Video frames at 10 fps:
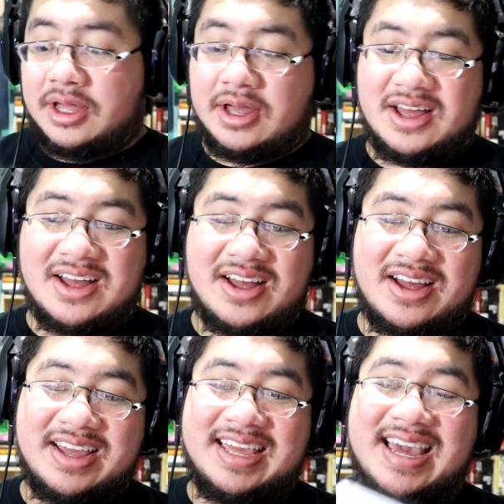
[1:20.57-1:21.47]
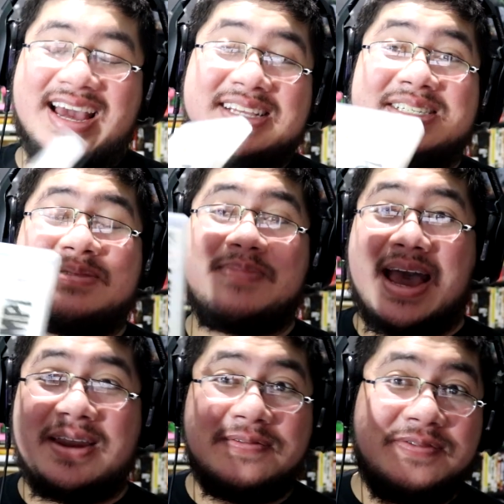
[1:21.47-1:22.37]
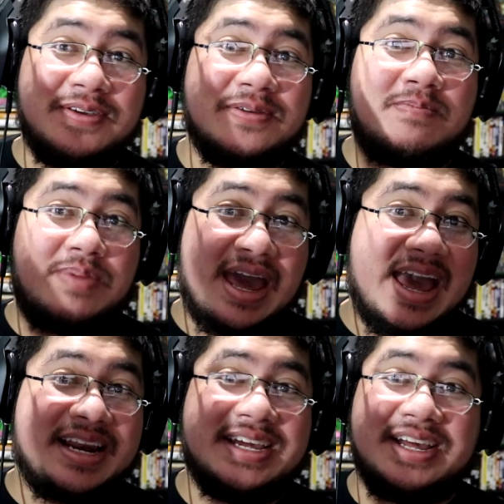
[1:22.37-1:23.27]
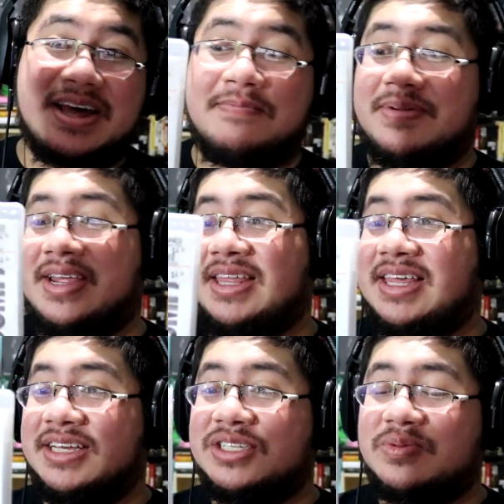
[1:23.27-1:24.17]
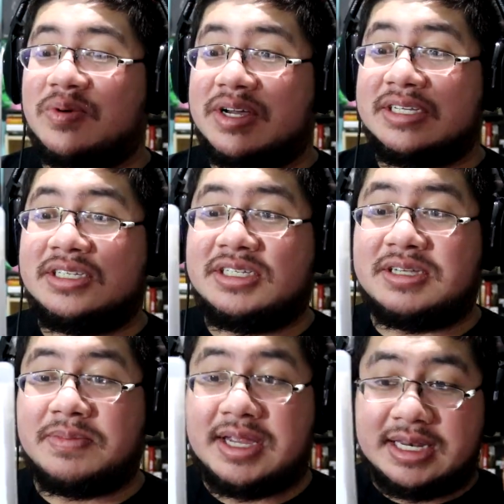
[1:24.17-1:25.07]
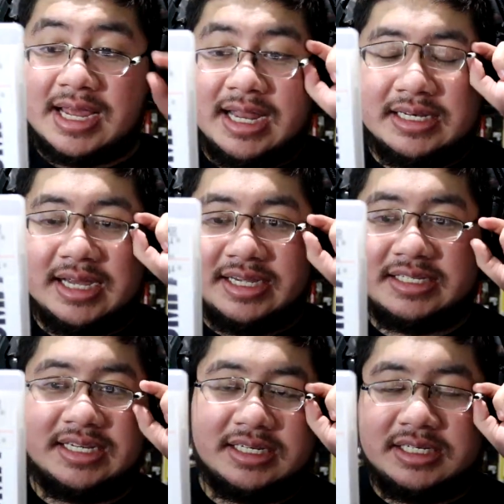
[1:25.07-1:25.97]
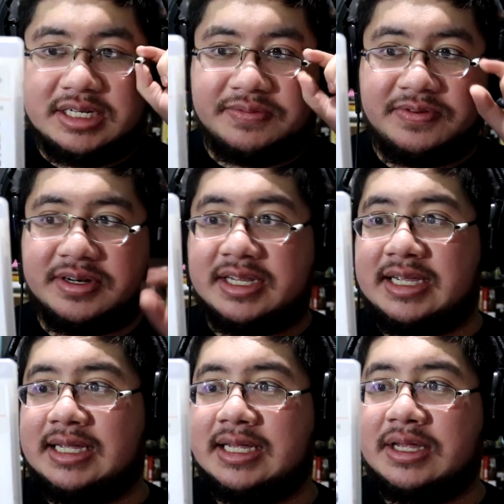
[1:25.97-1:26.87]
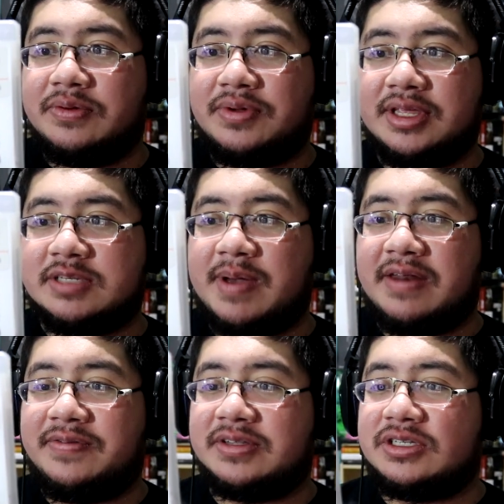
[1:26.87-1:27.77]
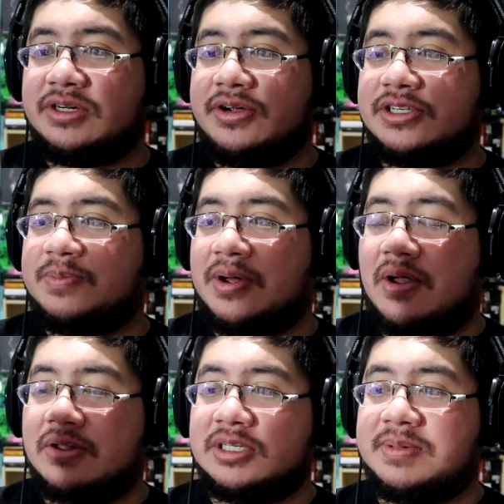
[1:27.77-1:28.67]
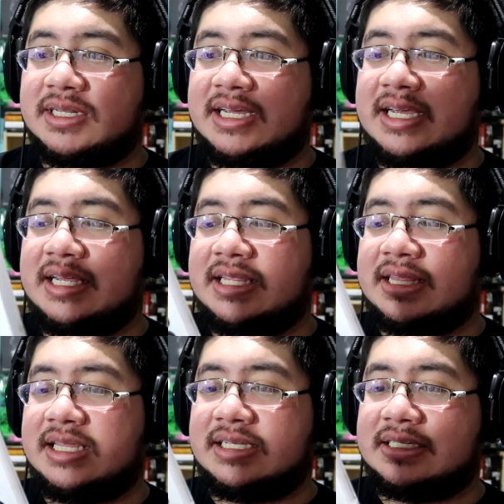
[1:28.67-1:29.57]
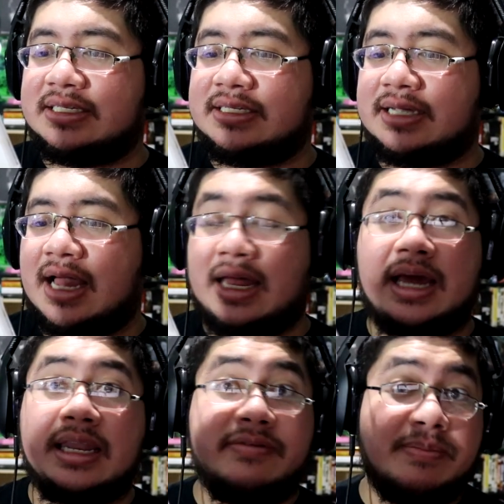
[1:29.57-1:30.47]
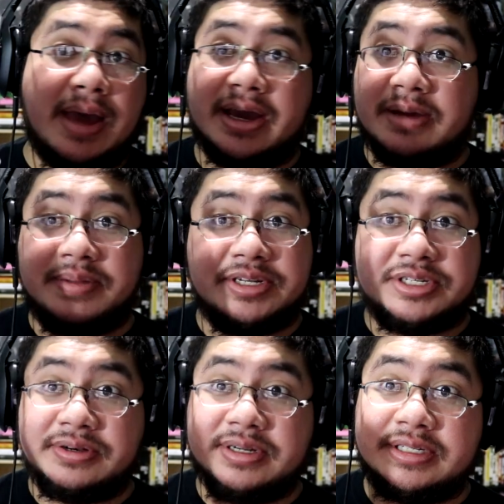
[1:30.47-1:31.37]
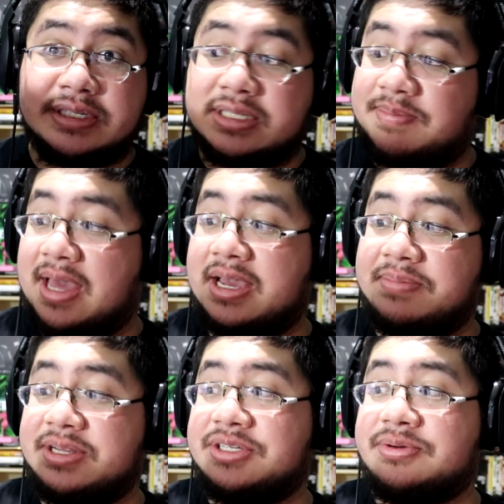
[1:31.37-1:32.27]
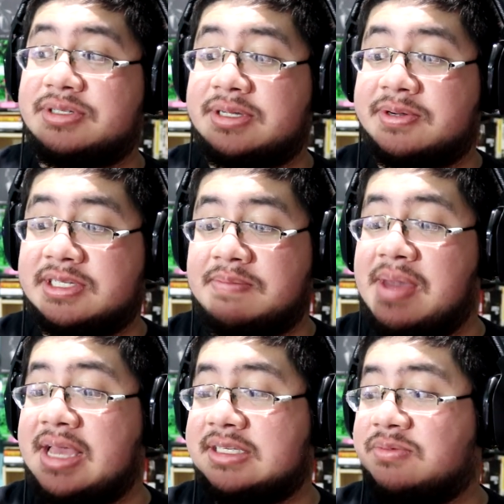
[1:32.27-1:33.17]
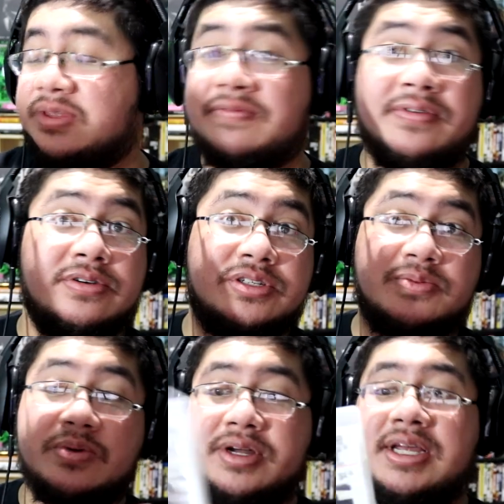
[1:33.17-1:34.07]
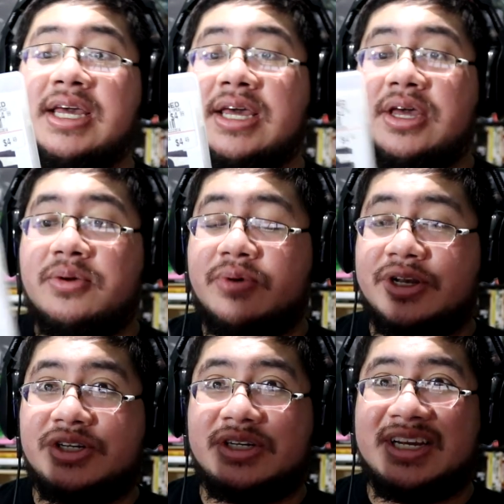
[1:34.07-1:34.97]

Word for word: Oh yes, Battlefield Bad Company. This was something that DICE did differently with its Battlefield series, but ultimately this, I, I love the Bad Company series. The Bad Company series was amazing with the first one, which